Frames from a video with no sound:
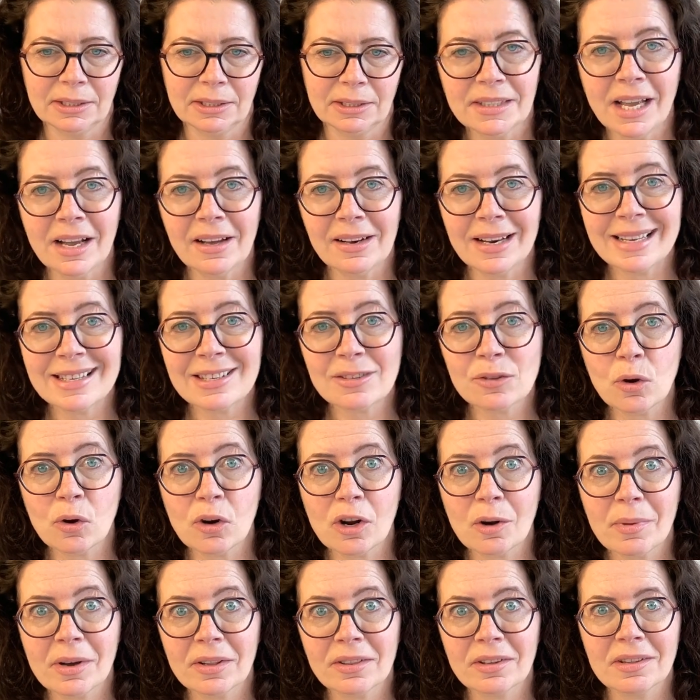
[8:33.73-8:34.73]
Now let's
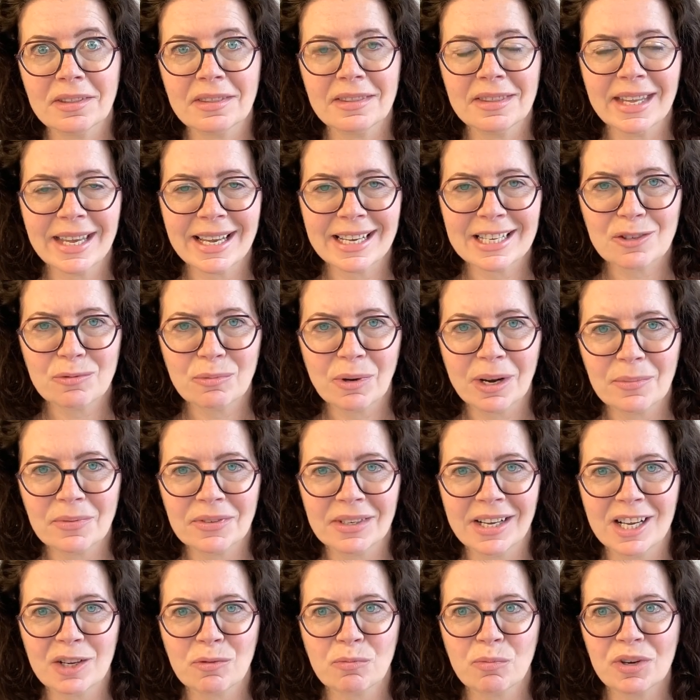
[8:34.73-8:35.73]
talk about the next
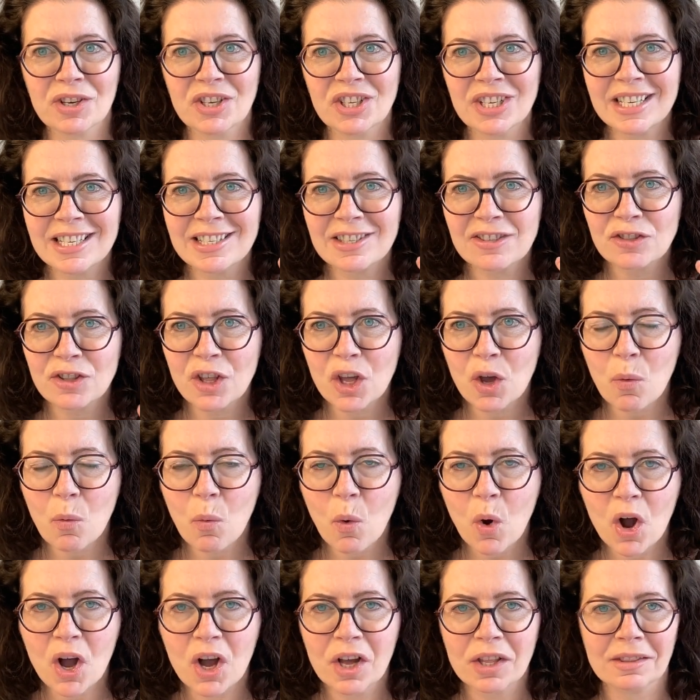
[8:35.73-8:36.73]
website, which is the
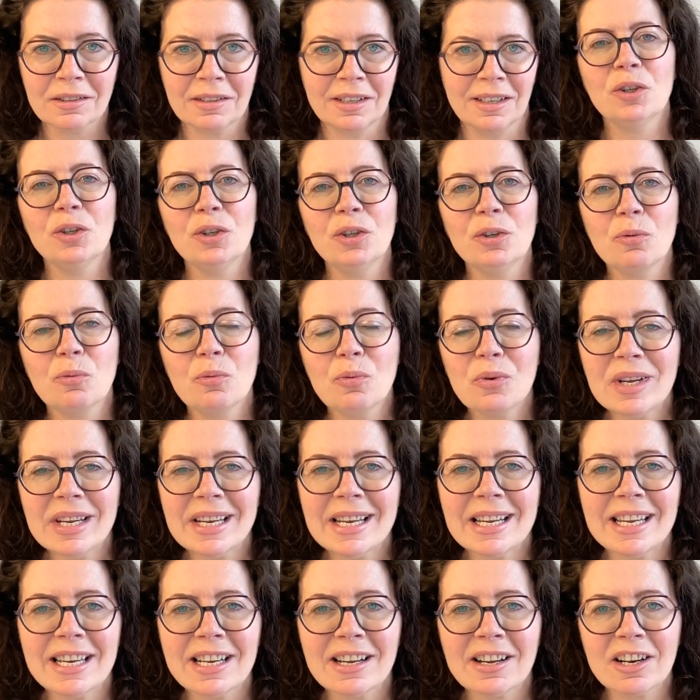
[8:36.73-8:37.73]
one you're
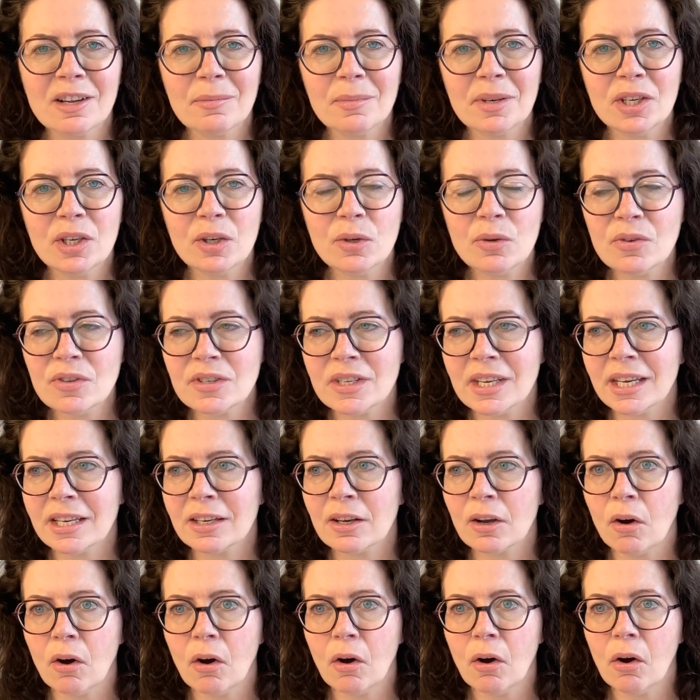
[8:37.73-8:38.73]
really going to be
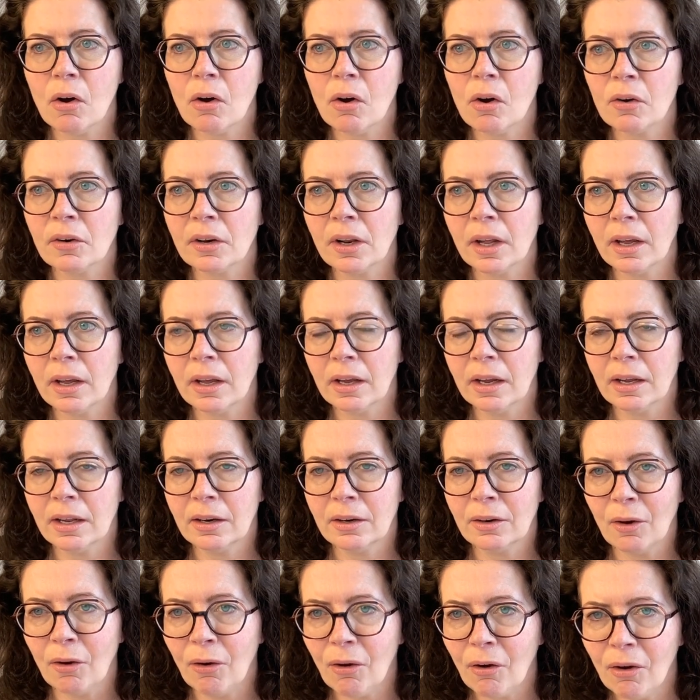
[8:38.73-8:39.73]
using on
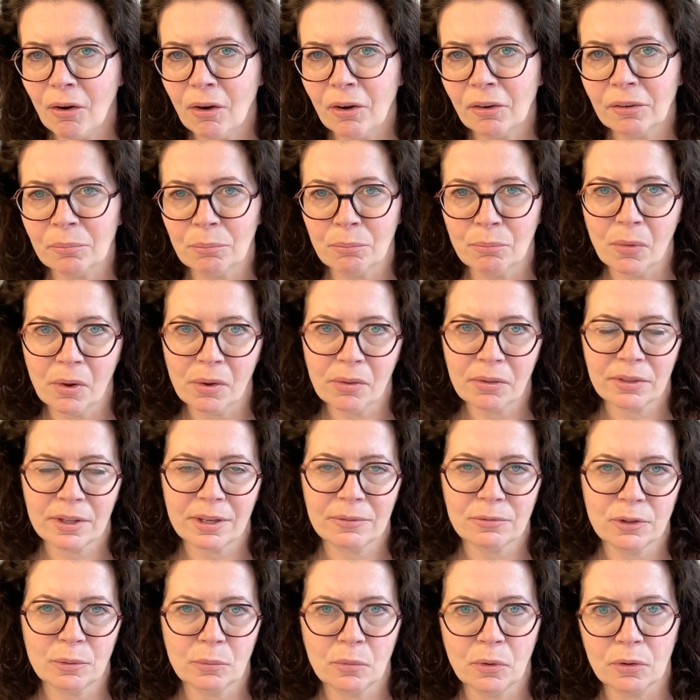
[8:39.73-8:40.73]
and on, month
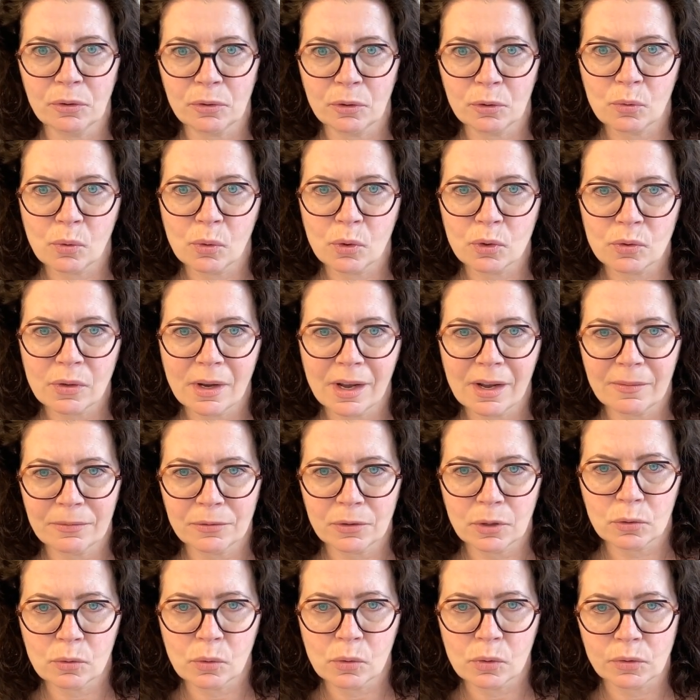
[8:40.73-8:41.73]
after month, or quarter
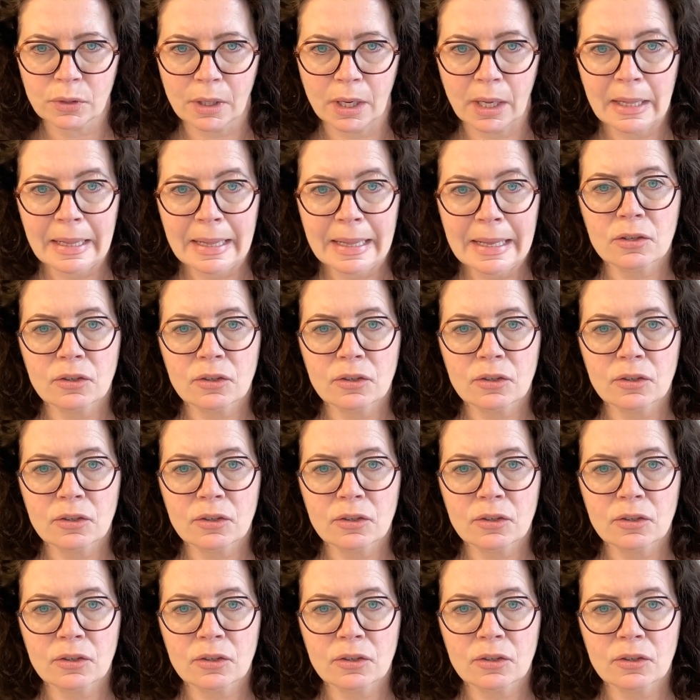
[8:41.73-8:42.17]
after quarter.